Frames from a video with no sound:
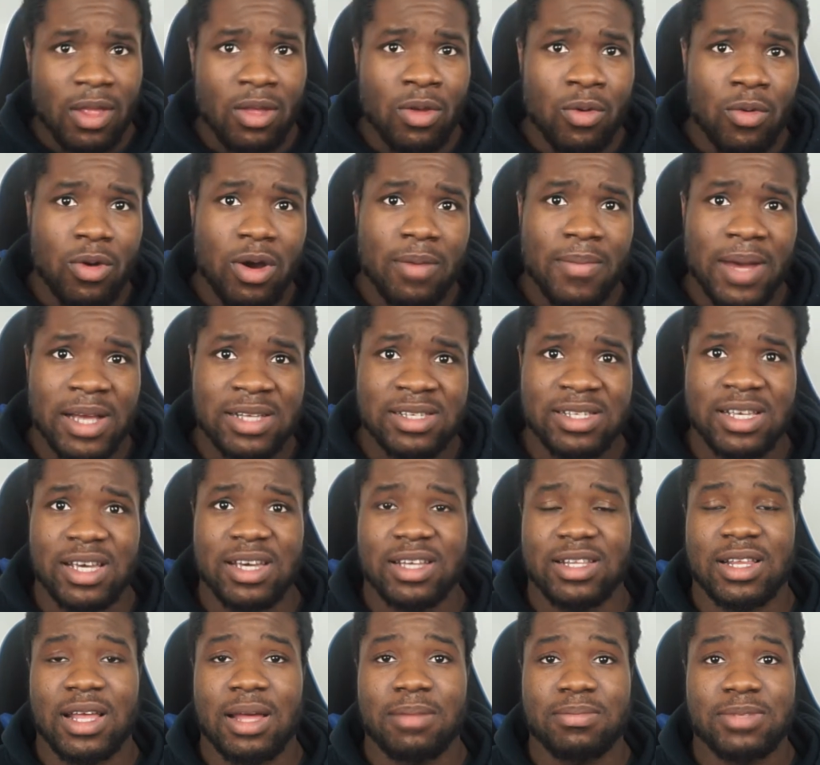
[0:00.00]
what am I
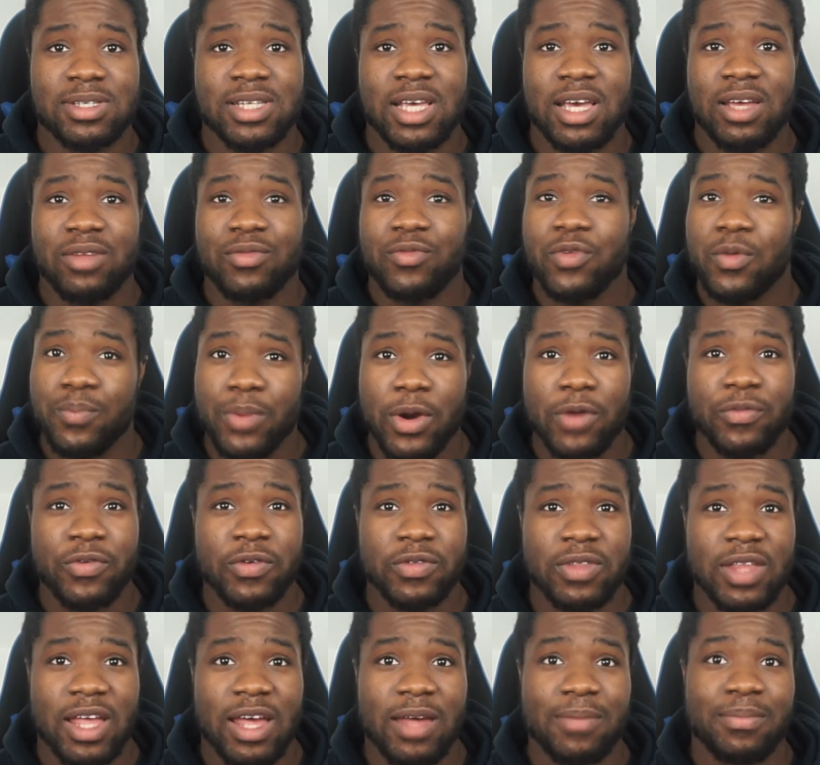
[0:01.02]
saying? I'm saying for both
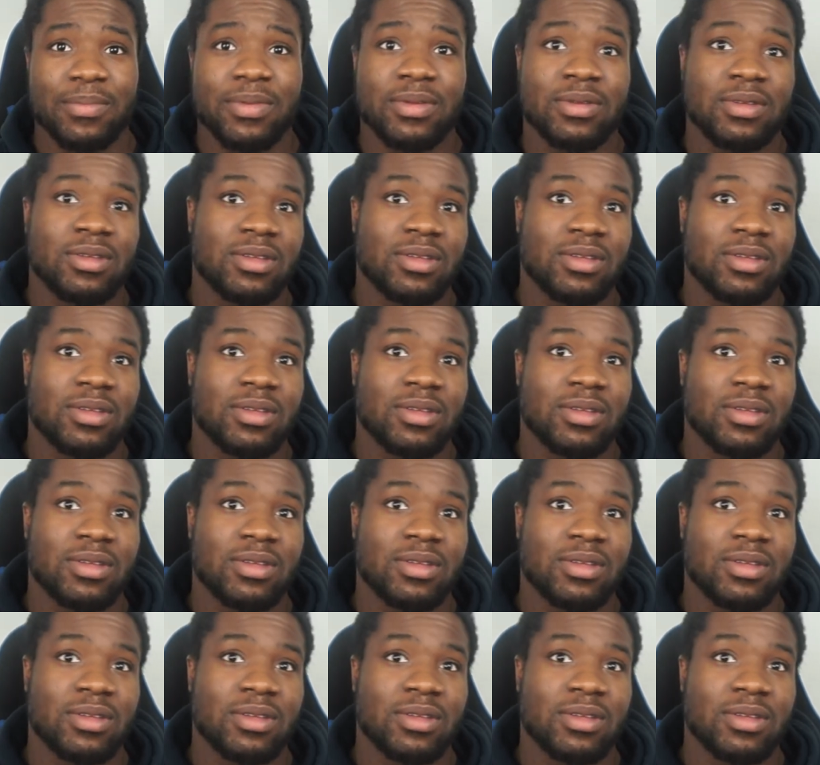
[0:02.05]
of them,